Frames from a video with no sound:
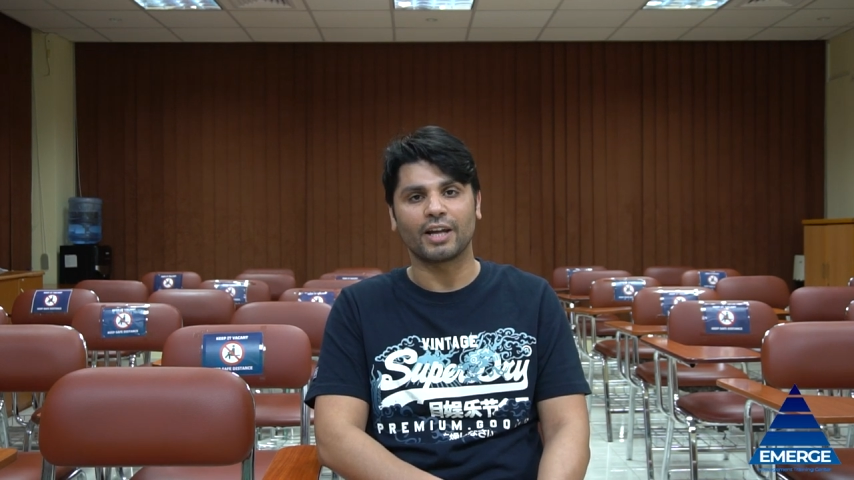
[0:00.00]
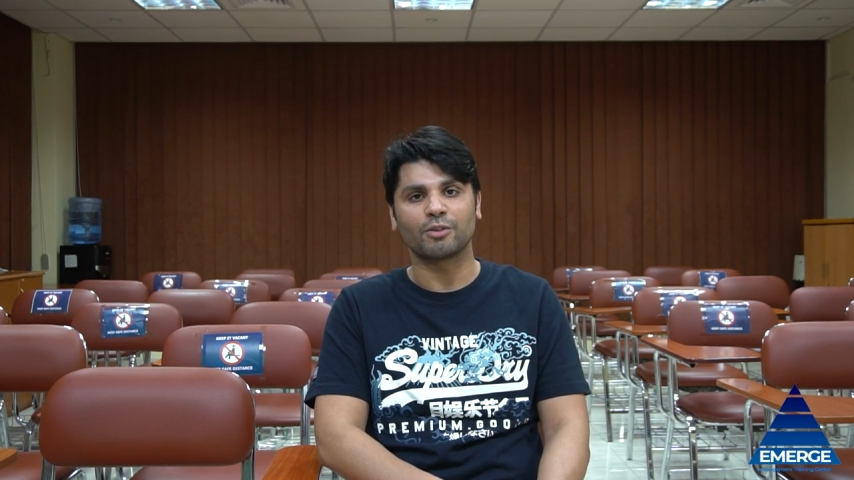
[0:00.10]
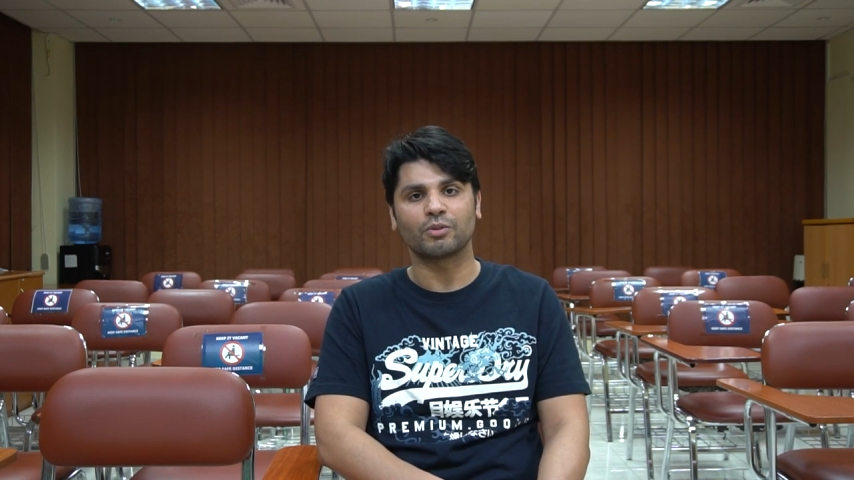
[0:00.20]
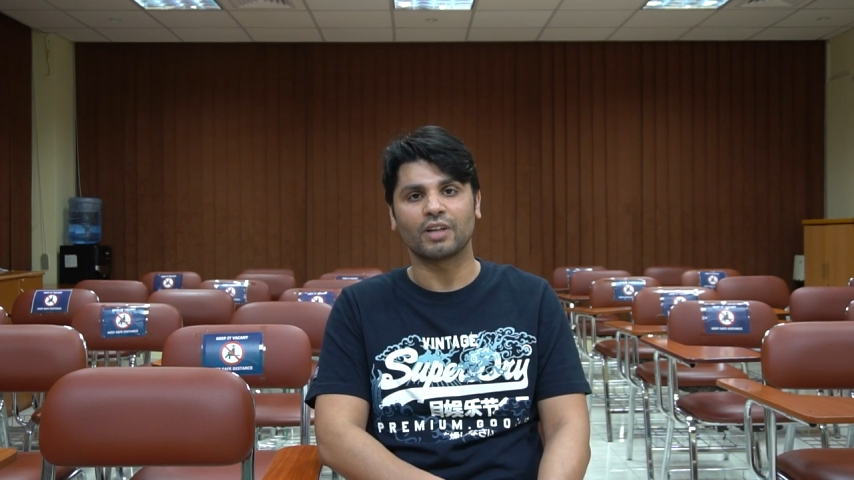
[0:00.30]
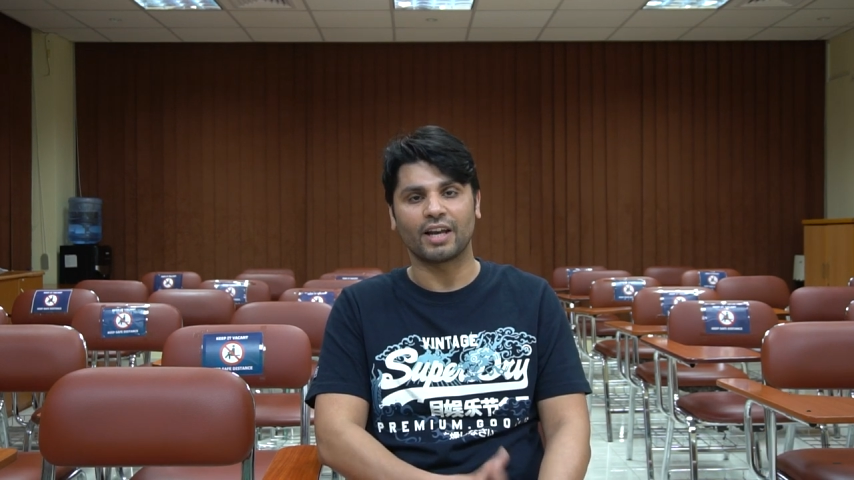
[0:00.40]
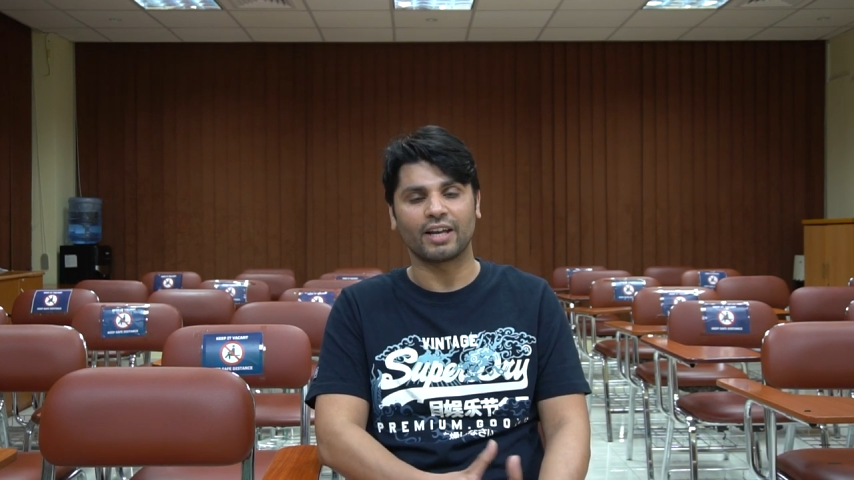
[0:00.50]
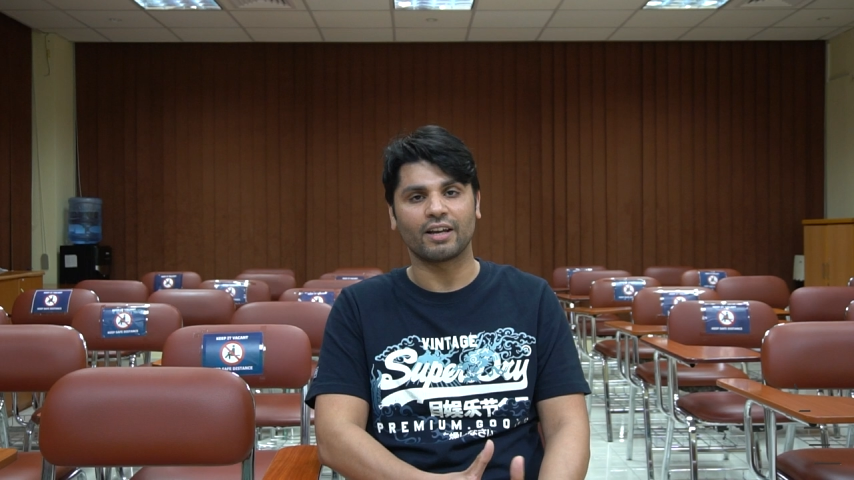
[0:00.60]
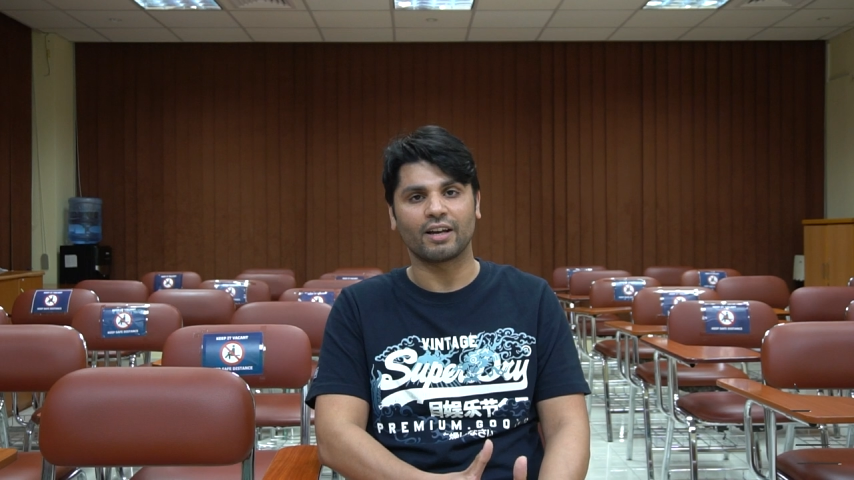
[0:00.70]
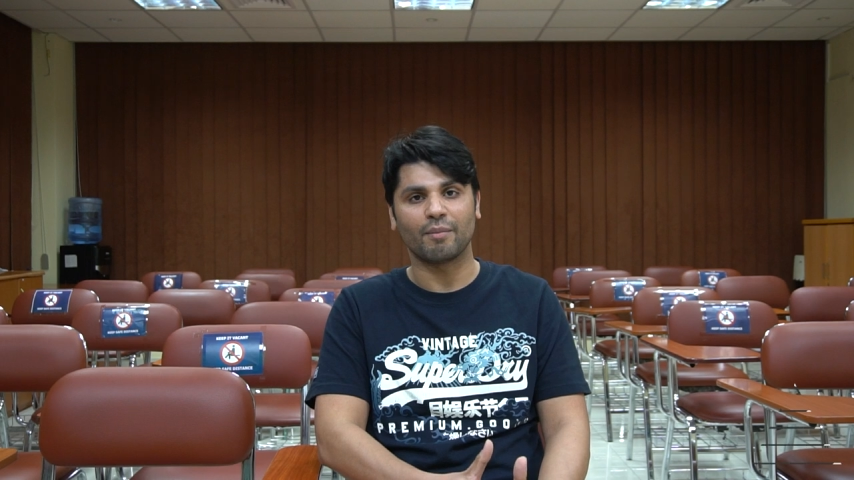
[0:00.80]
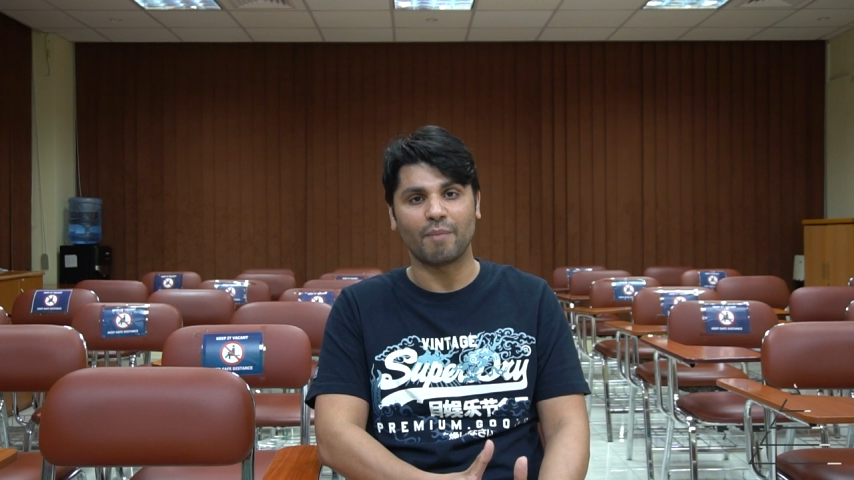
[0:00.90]
like to thank
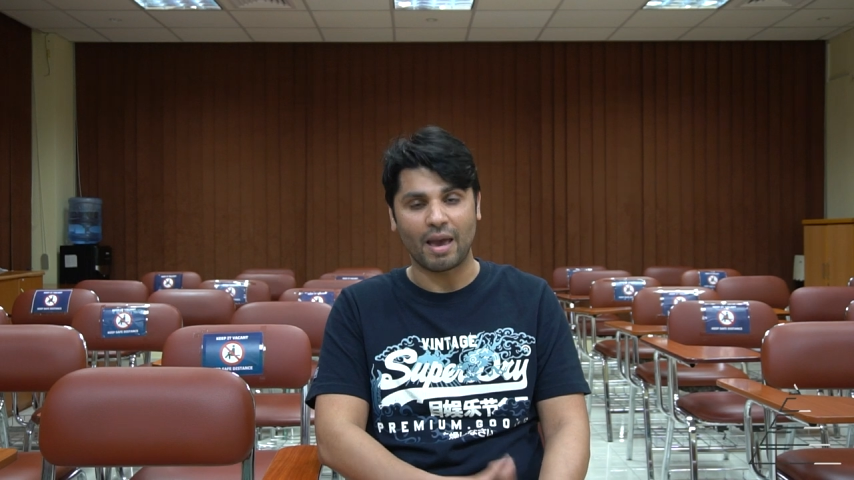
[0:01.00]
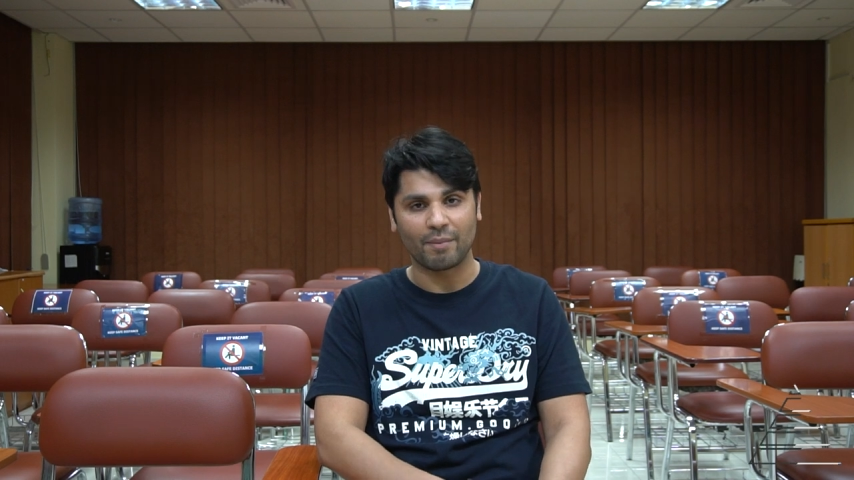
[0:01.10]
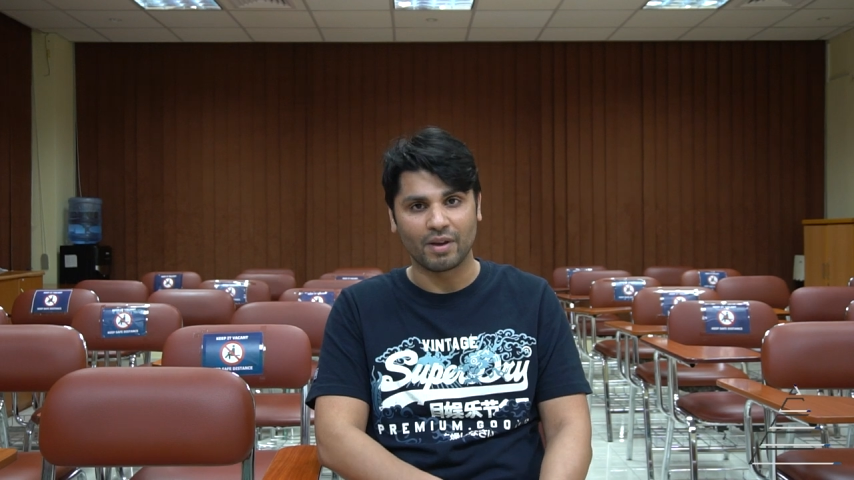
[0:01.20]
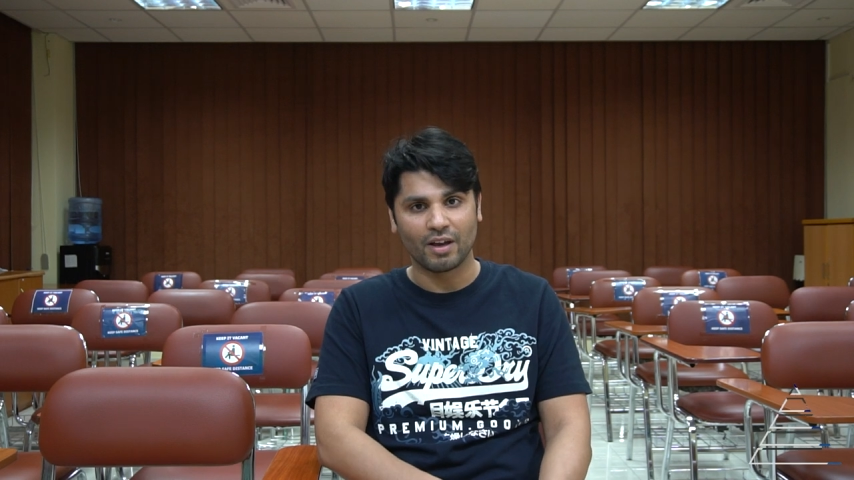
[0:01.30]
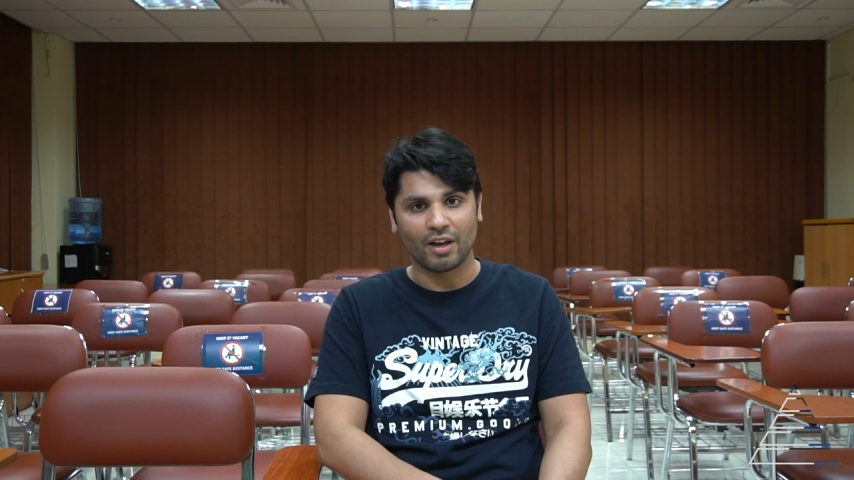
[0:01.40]
ma'am